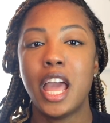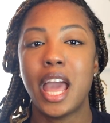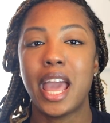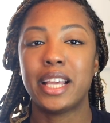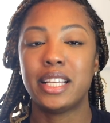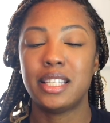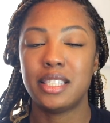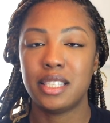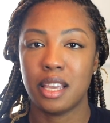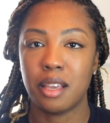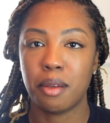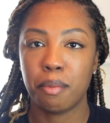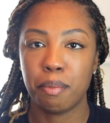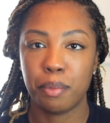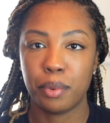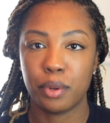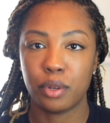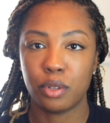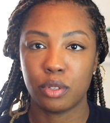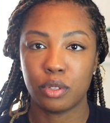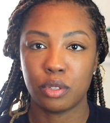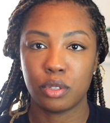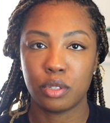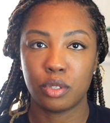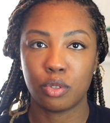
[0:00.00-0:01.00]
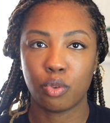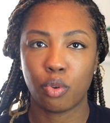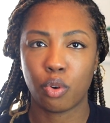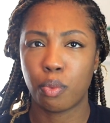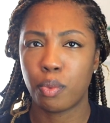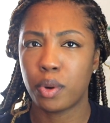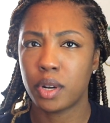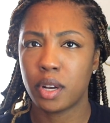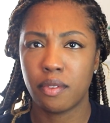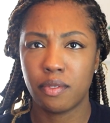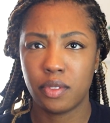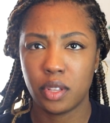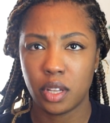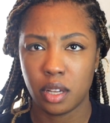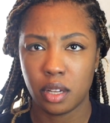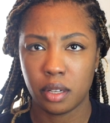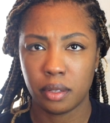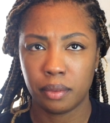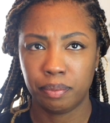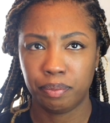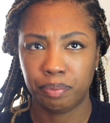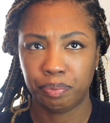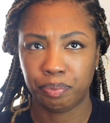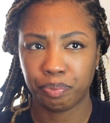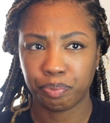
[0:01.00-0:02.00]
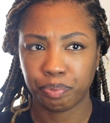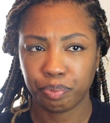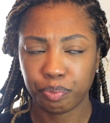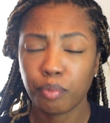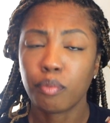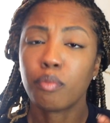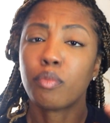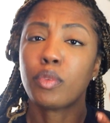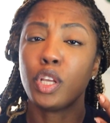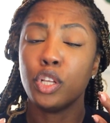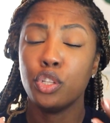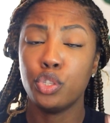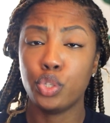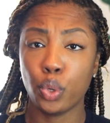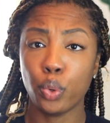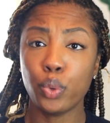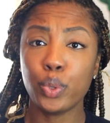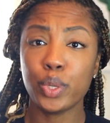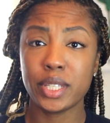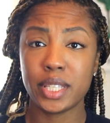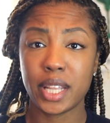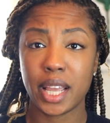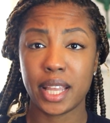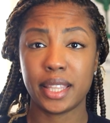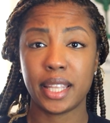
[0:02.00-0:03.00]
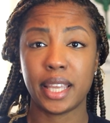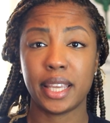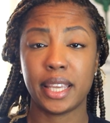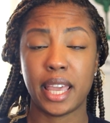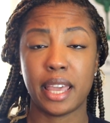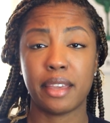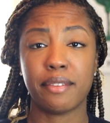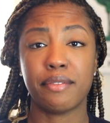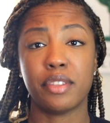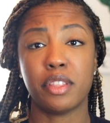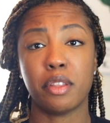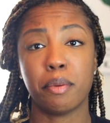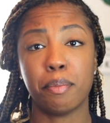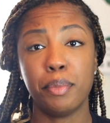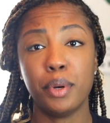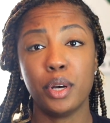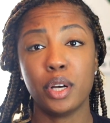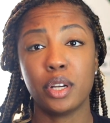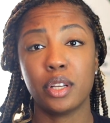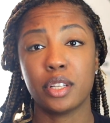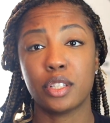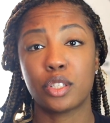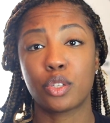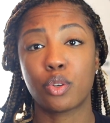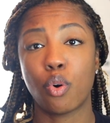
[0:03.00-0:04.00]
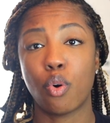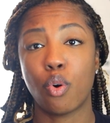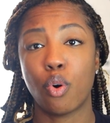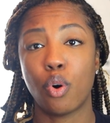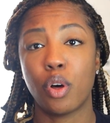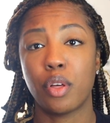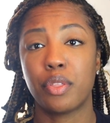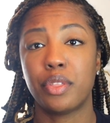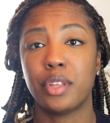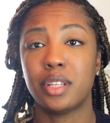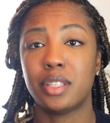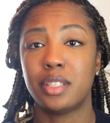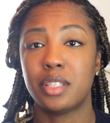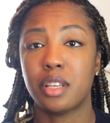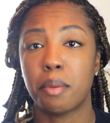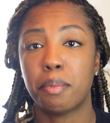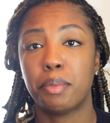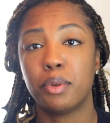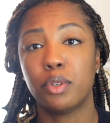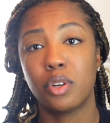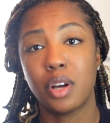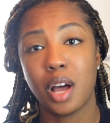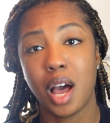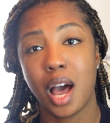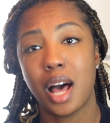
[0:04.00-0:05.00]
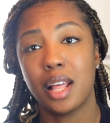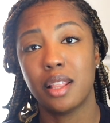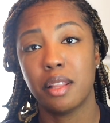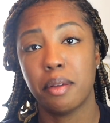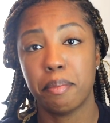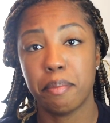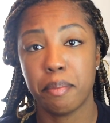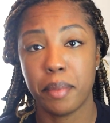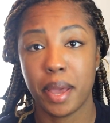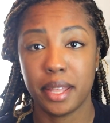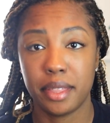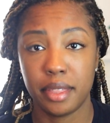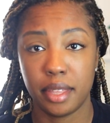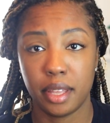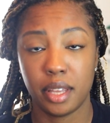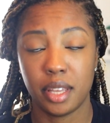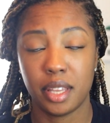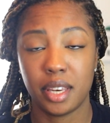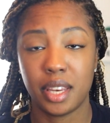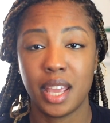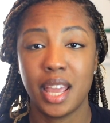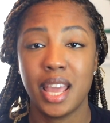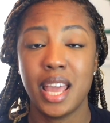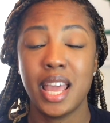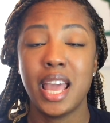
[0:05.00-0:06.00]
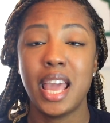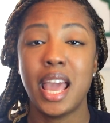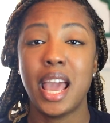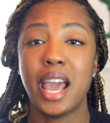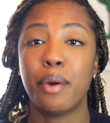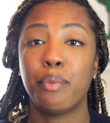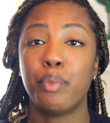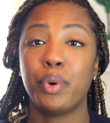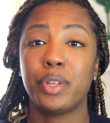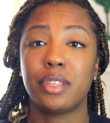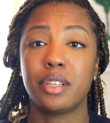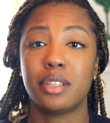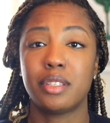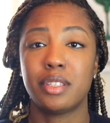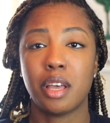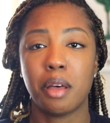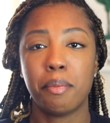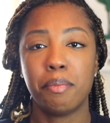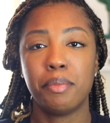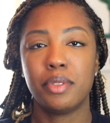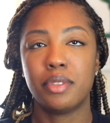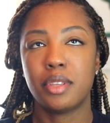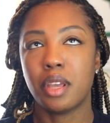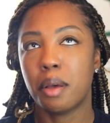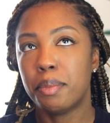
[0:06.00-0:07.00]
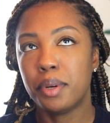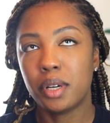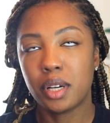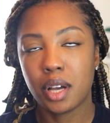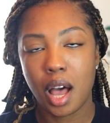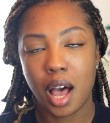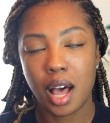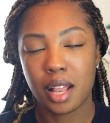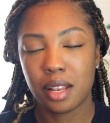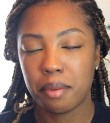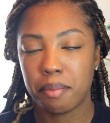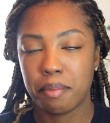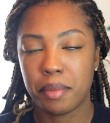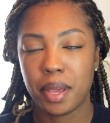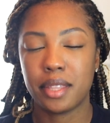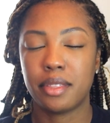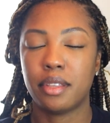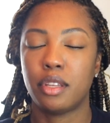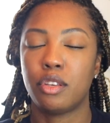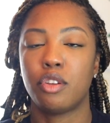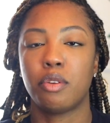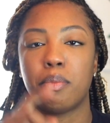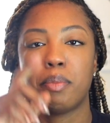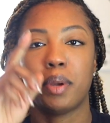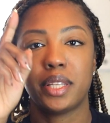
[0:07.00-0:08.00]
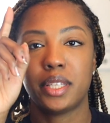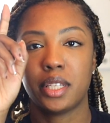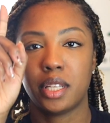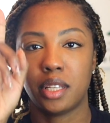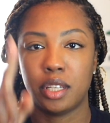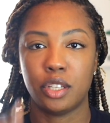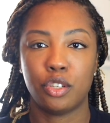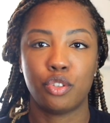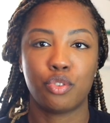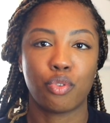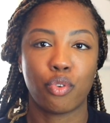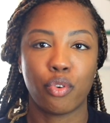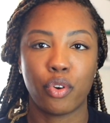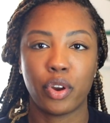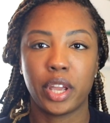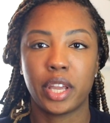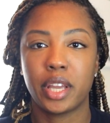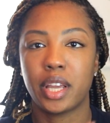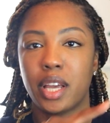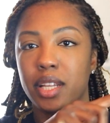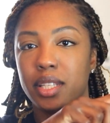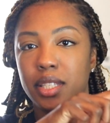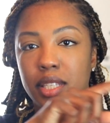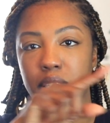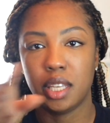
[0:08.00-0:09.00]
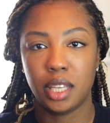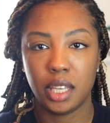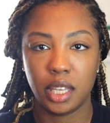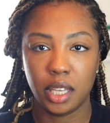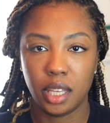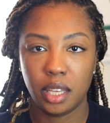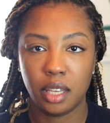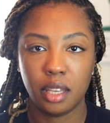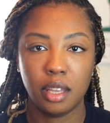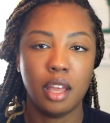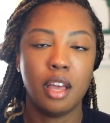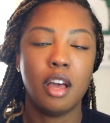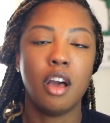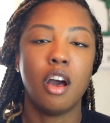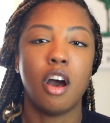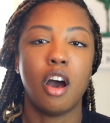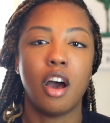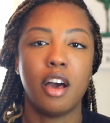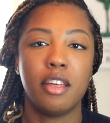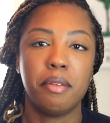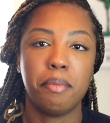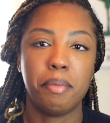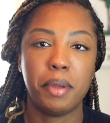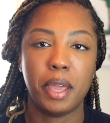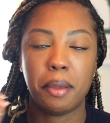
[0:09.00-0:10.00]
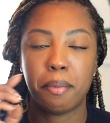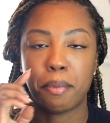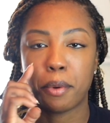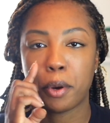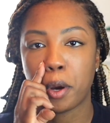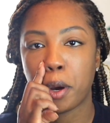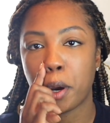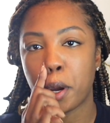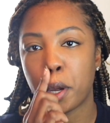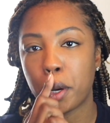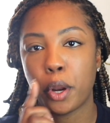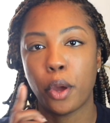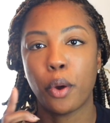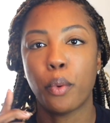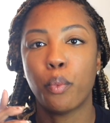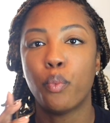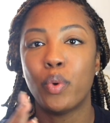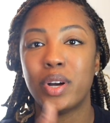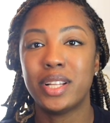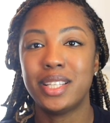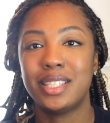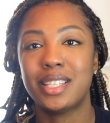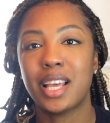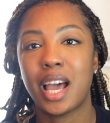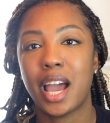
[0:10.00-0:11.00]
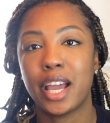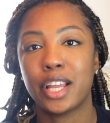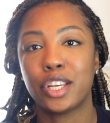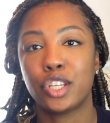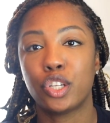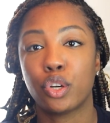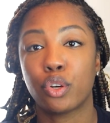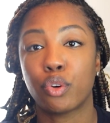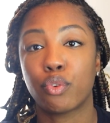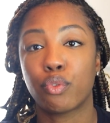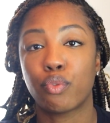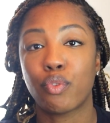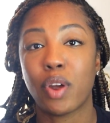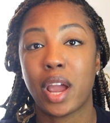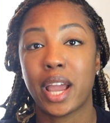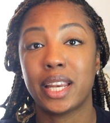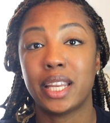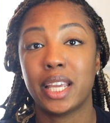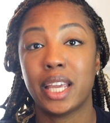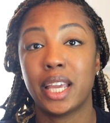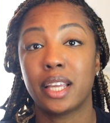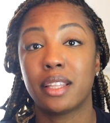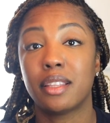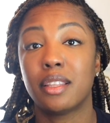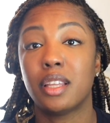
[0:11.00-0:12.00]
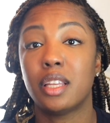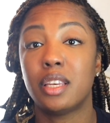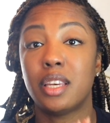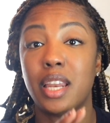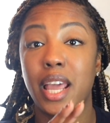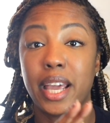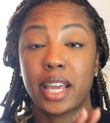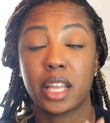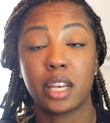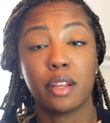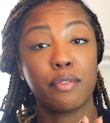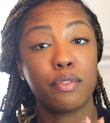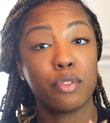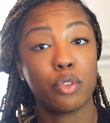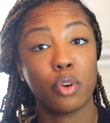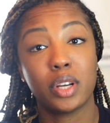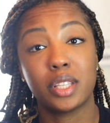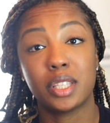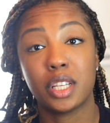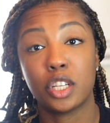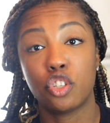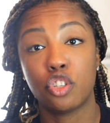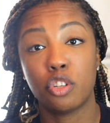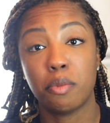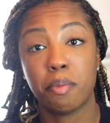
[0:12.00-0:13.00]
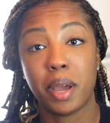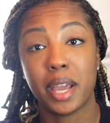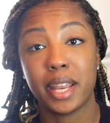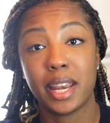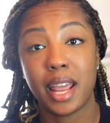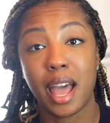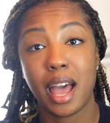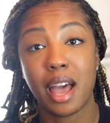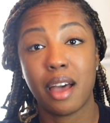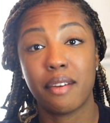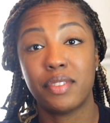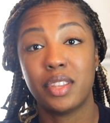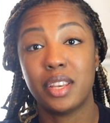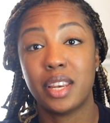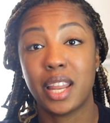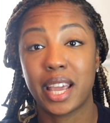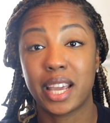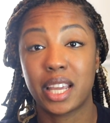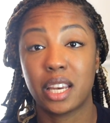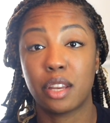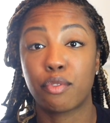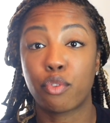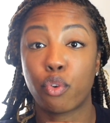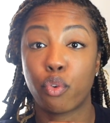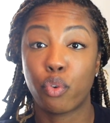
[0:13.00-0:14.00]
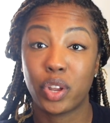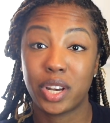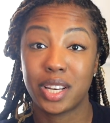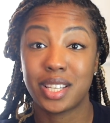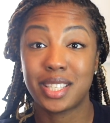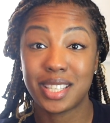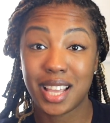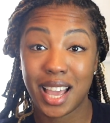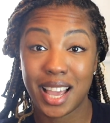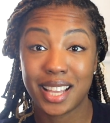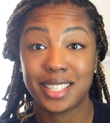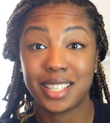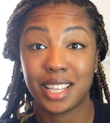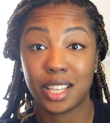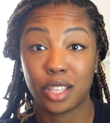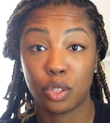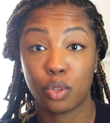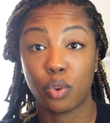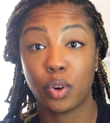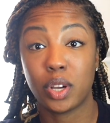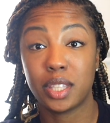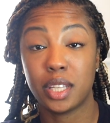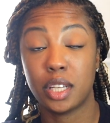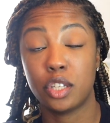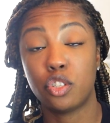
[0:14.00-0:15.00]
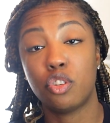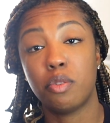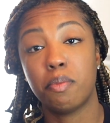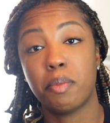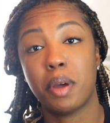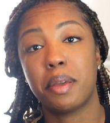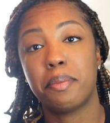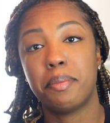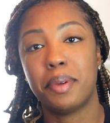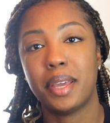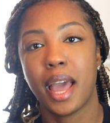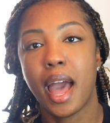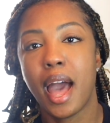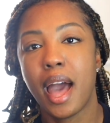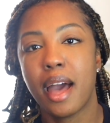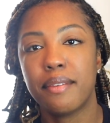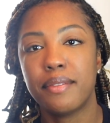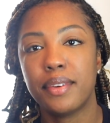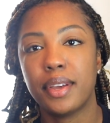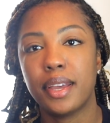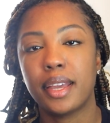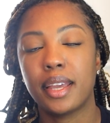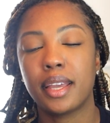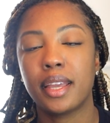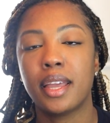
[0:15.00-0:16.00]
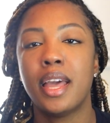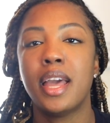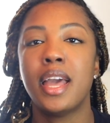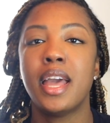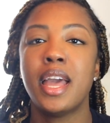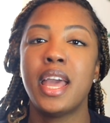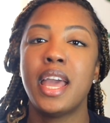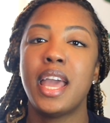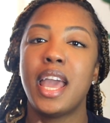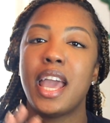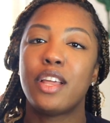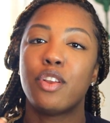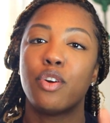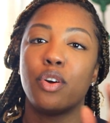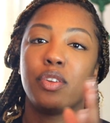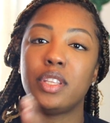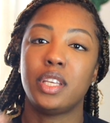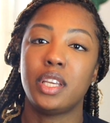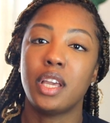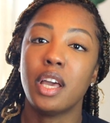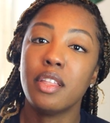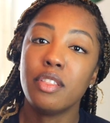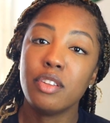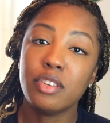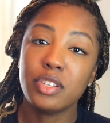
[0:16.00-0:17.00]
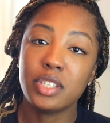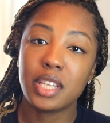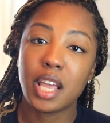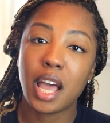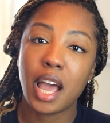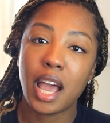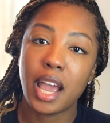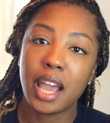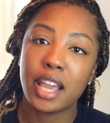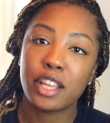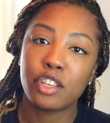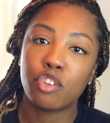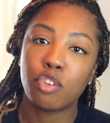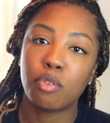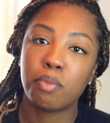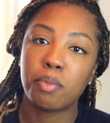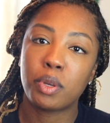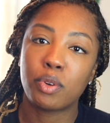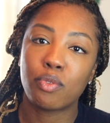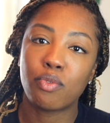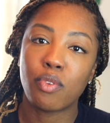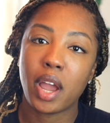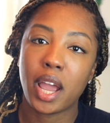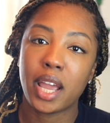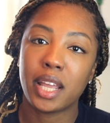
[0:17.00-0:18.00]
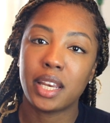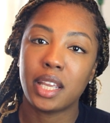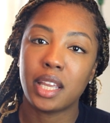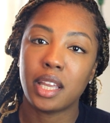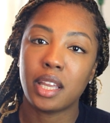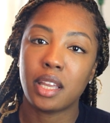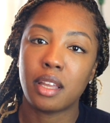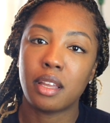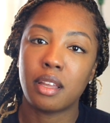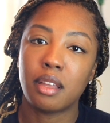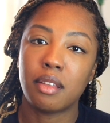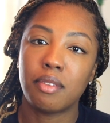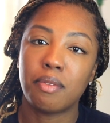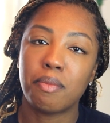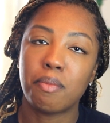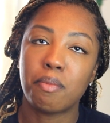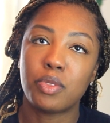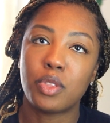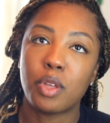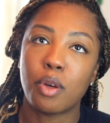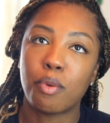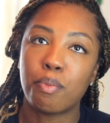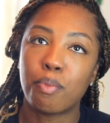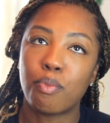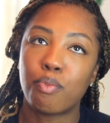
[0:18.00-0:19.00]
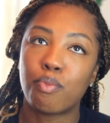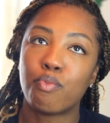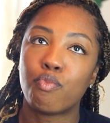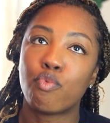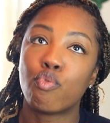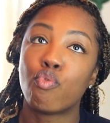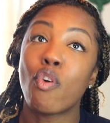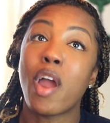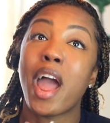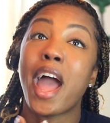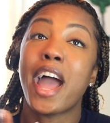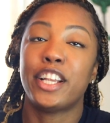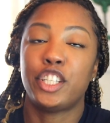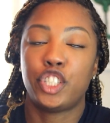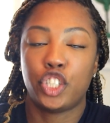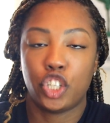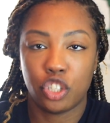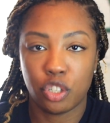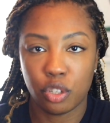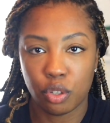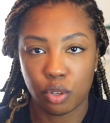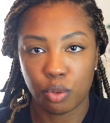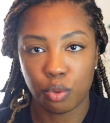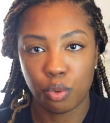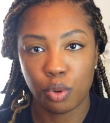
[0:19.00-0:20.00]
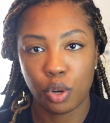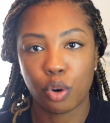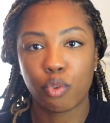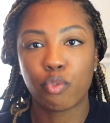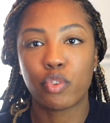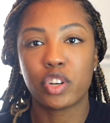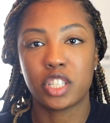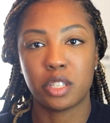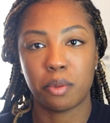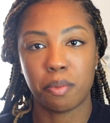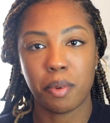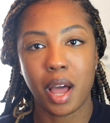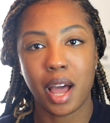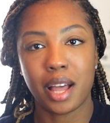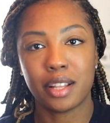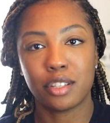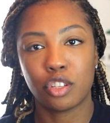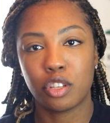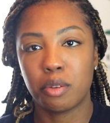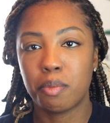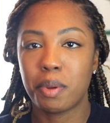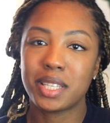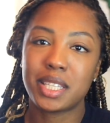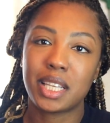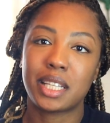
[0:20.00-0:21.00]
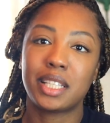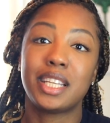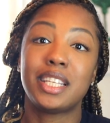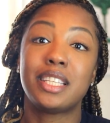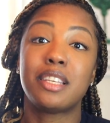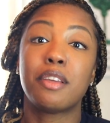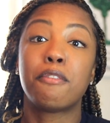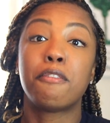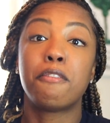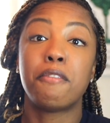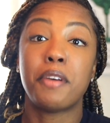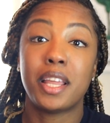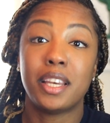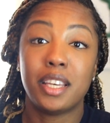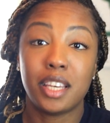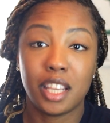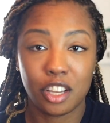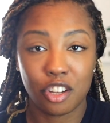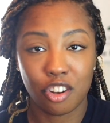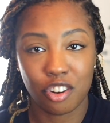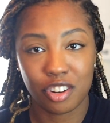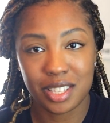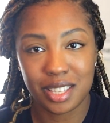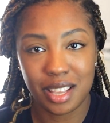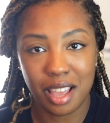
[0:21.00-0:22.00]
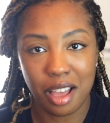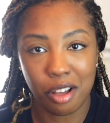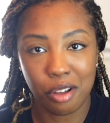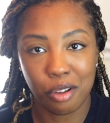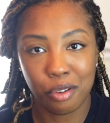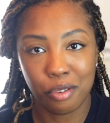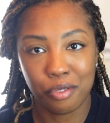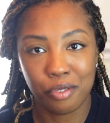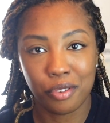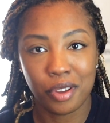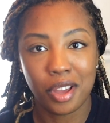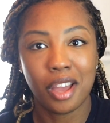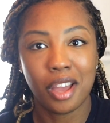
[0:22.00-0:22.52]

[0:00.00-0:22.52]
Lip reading: examples, or one of the tools that they gave in the book, is called the double column method. And with the double column method, you're basically drawing a T on the paper, and on one side you're writing the negative thought that you might have, the negative criticizing thought that you might be having, and on the other side you'll be writing the rational response. So you're basically defending yourself